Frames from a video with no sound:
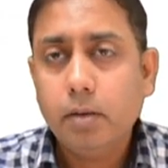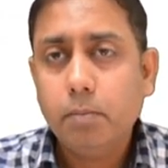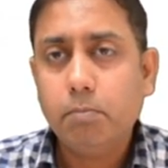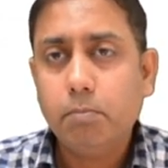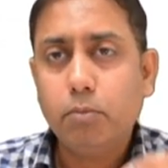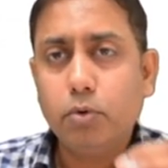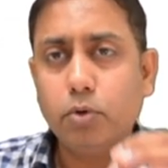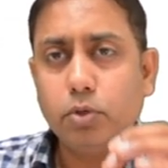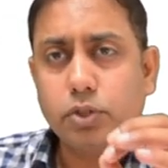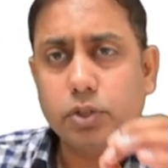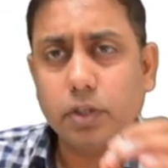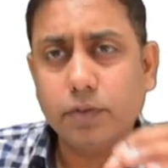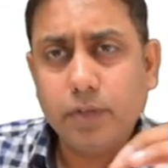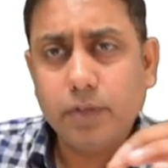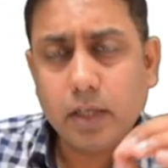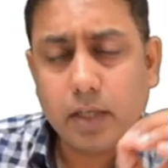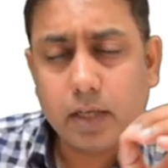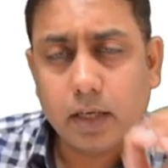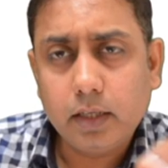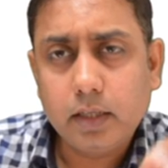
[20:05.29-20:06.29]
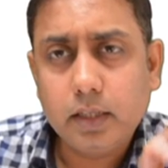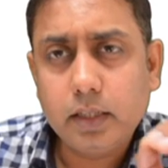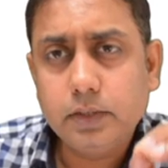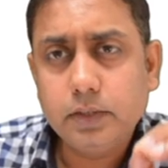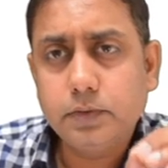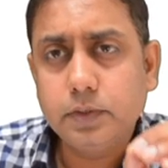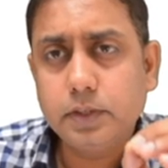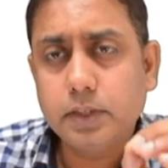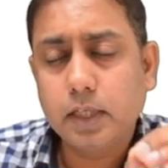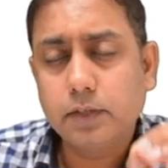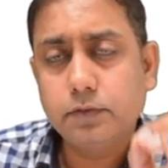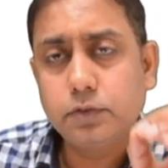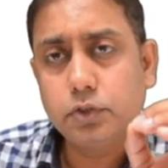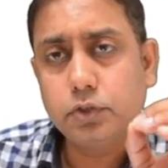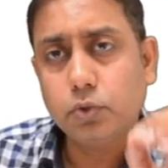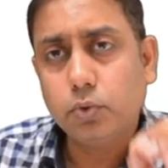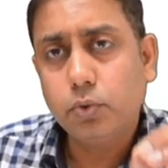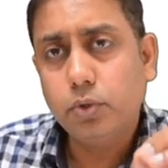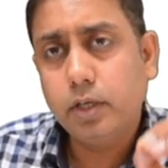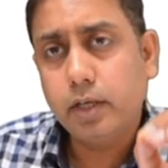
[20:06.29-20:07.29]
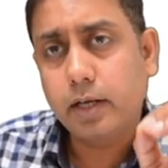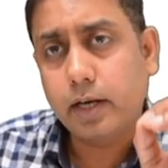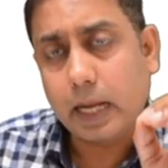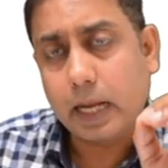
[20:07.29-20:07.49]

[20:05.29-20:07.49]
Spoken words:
Most of the countries which have shown a